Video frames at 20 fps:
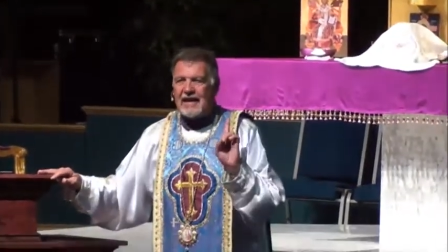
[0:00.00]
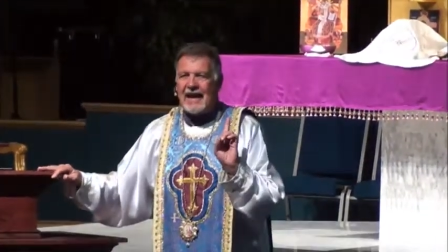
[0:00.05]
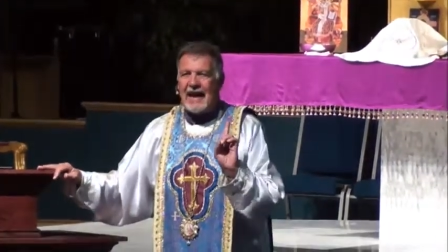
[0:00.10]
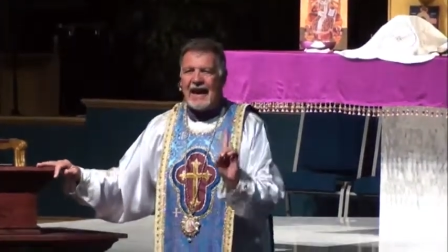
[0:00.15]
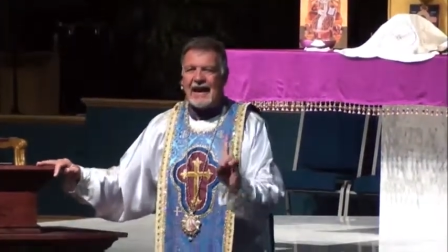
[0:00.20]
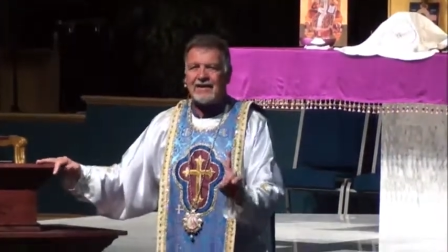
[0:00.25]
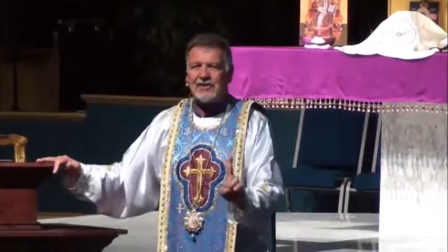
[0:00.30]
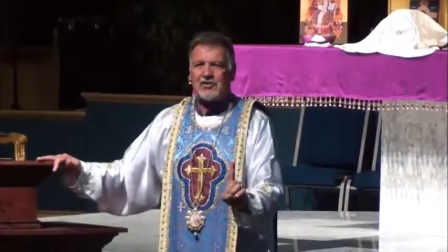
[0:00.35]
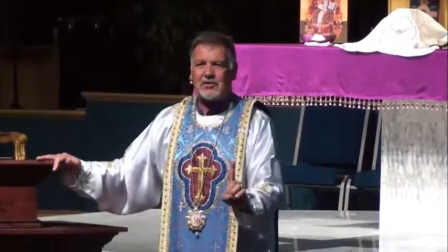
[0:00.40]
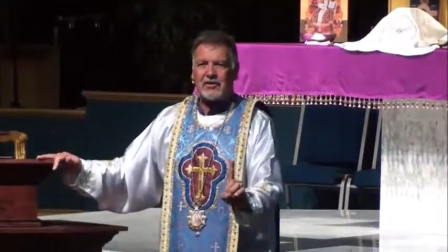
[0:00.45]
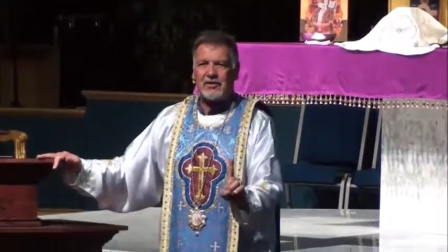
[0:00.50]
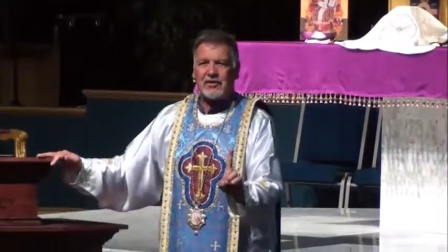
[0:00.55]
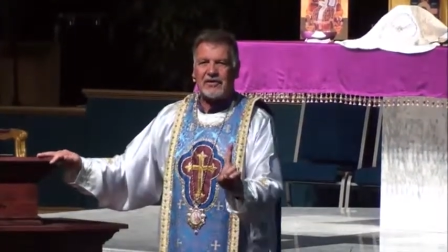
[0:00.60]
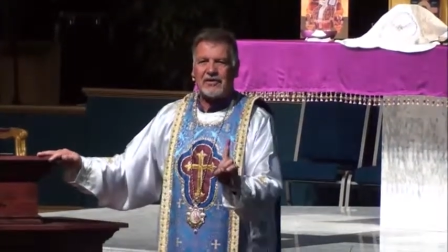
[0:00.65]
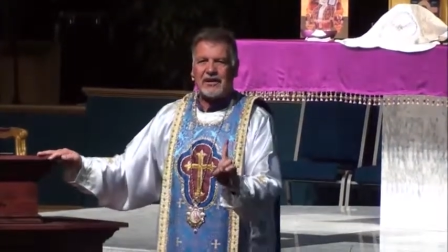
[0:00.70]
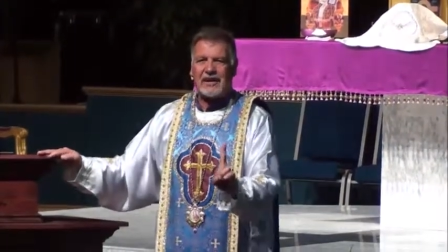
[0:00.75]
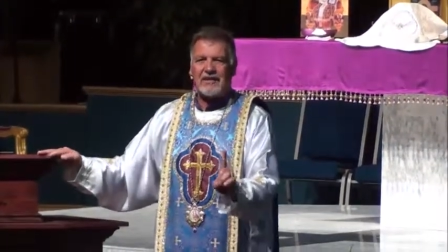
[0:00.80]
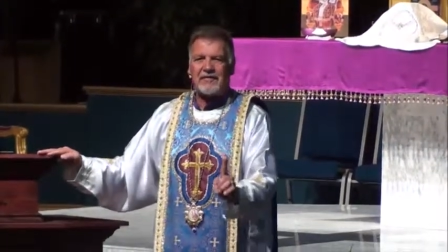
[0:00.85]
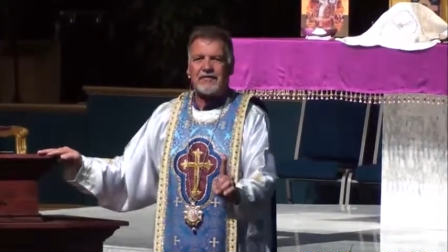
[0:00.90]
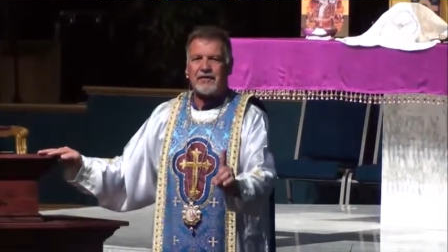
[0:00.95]
natural
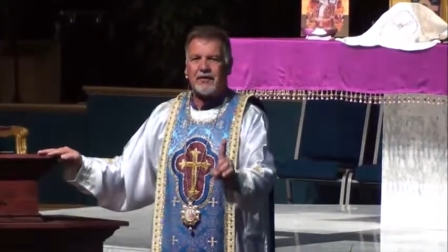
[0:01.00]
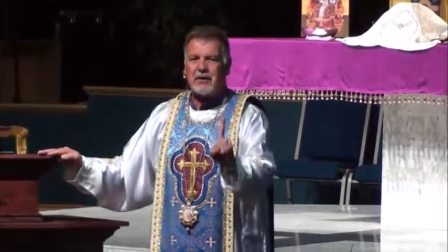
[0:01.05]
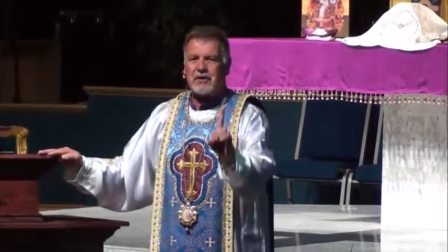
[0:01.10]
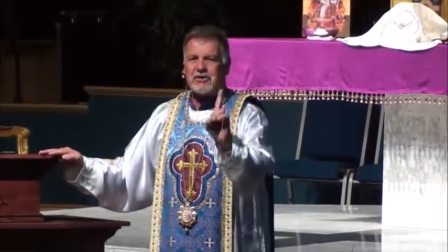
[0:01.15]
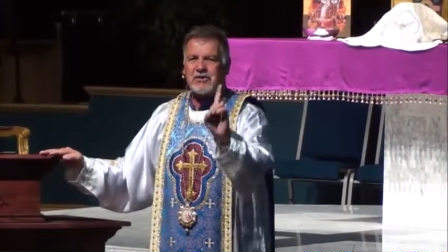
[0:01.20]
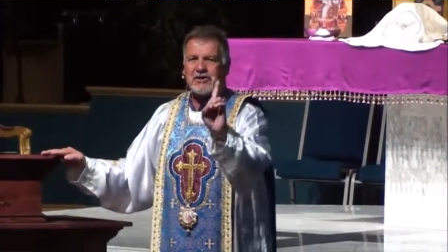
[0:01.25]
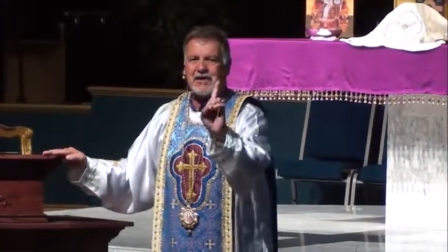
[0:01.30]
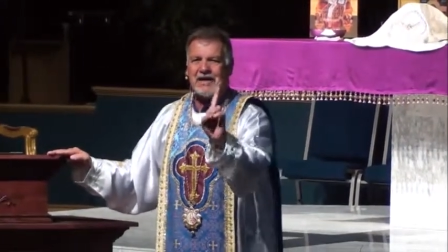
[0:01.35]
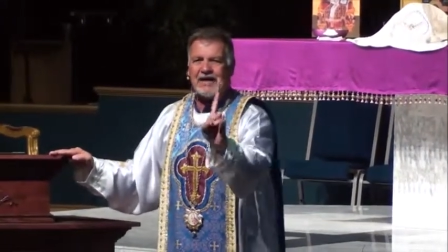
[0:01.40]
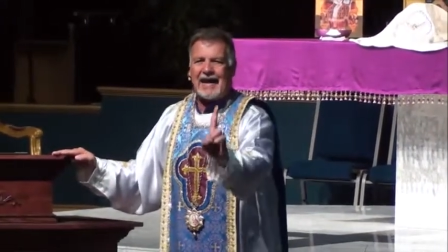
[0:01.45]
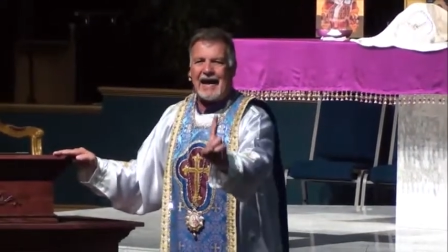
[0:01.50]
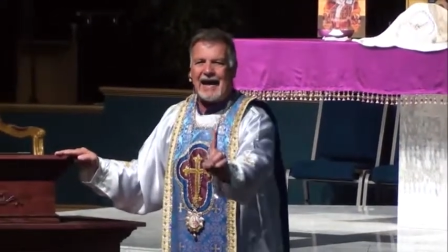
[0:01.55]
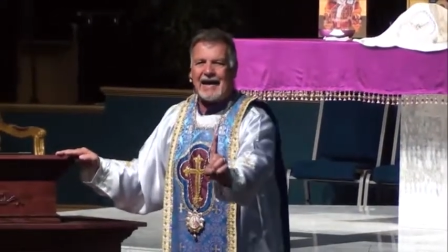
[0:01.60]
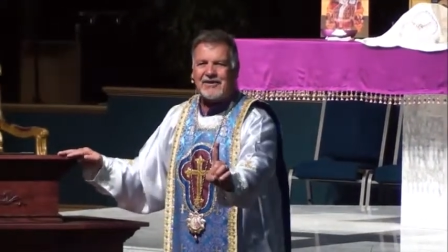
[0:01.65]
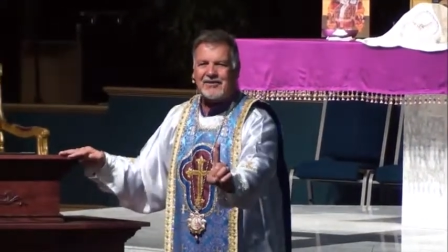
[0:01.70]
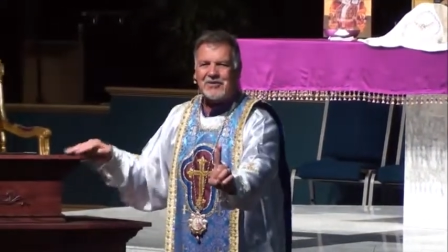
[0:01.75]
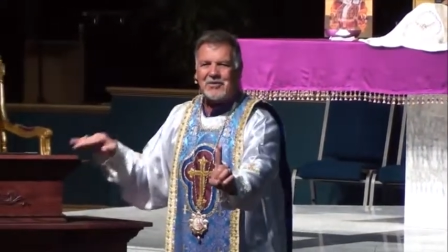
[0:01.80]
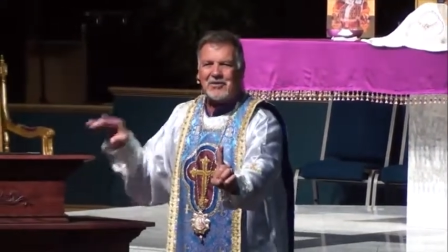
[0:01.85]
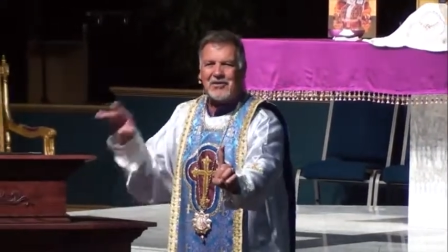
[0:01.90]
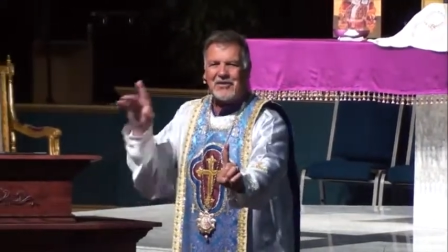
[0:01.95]
thing, first the
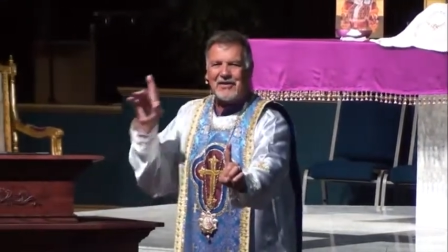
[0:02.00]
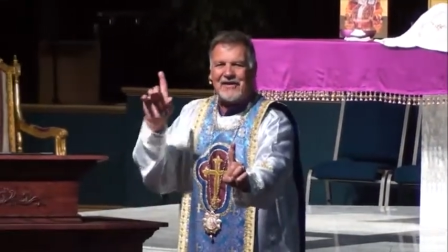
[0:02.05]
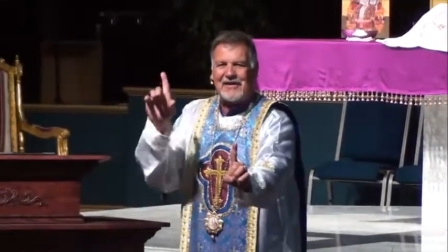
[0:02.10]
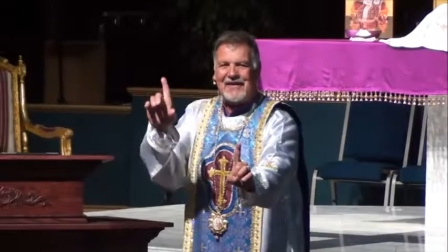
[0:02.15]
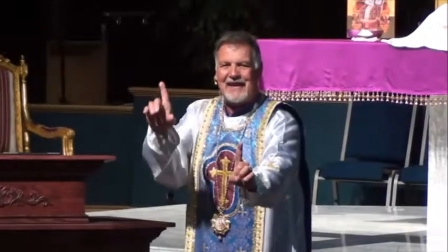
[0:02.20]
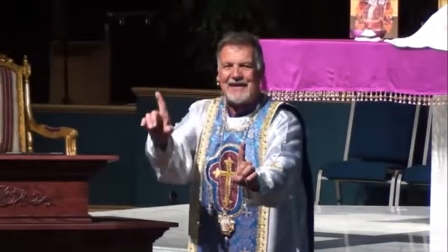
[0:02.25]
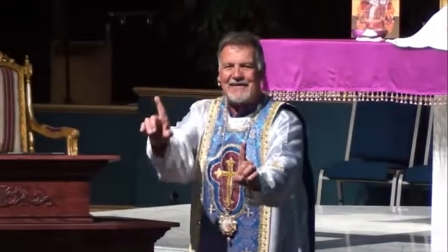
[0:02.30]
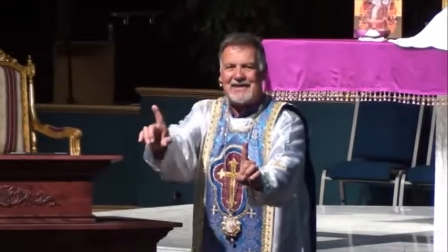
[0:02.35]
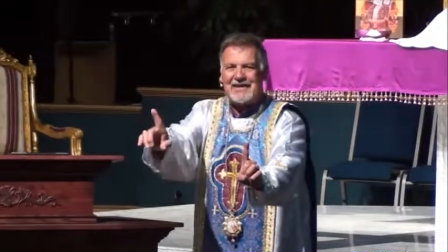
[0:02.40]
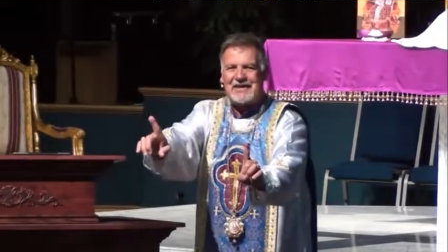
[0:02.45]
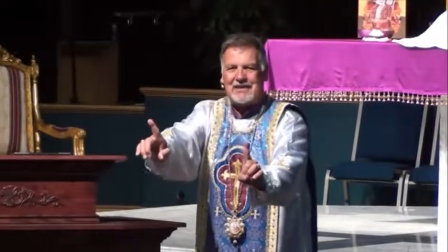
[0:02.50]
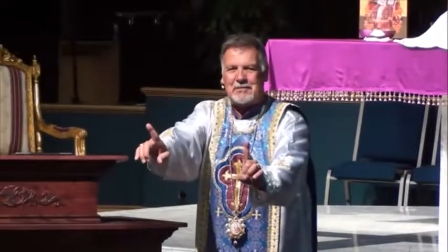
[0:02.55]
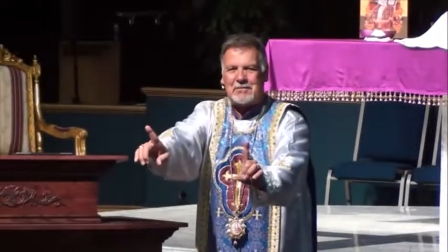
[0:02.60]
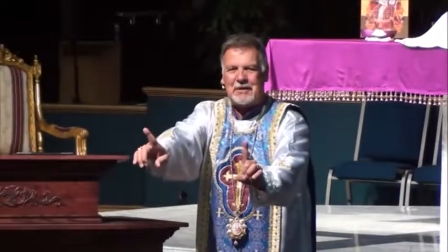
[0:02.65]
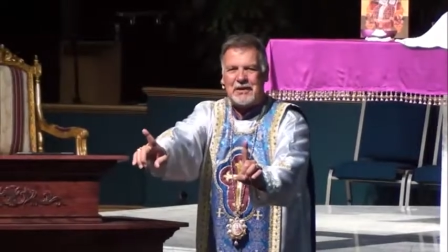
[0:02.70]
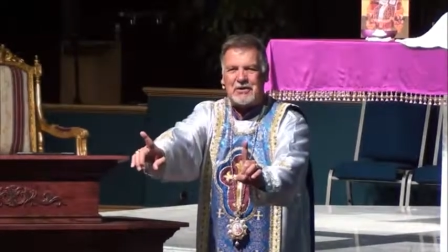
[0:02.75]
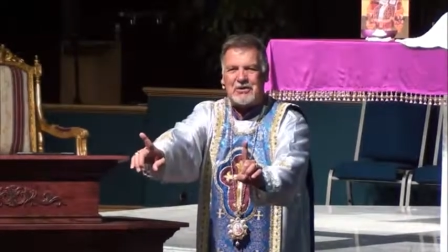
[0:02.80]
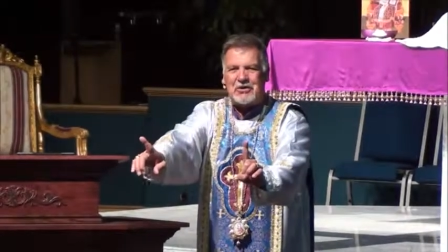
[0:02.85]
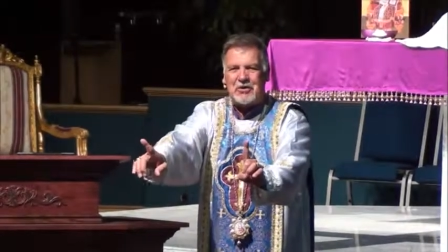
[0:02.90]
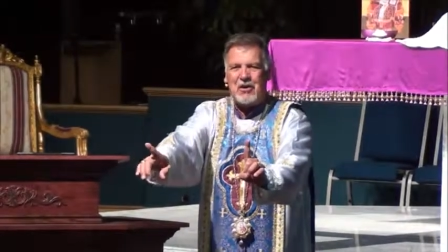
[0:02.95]
natural, then the
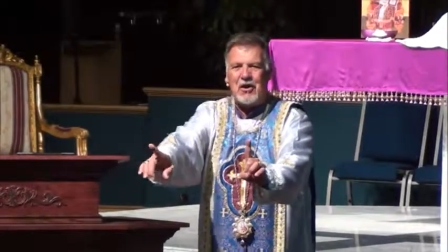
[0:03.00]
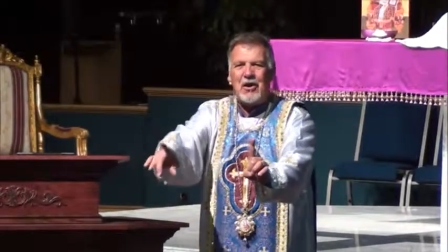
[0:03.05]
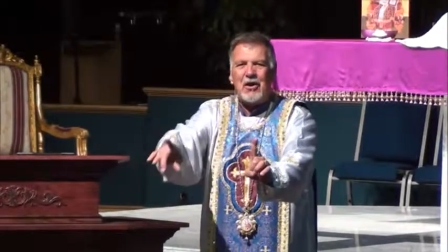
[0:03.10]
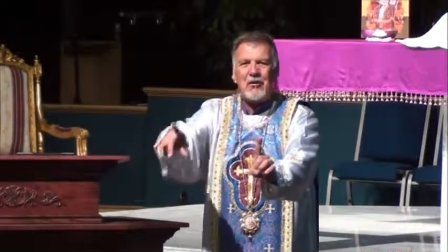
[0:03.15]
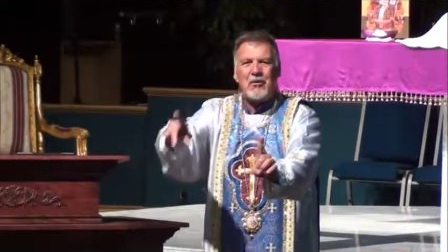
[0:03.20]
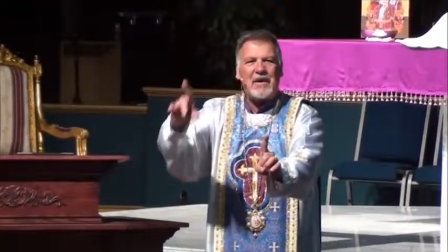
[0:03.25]
spiritual.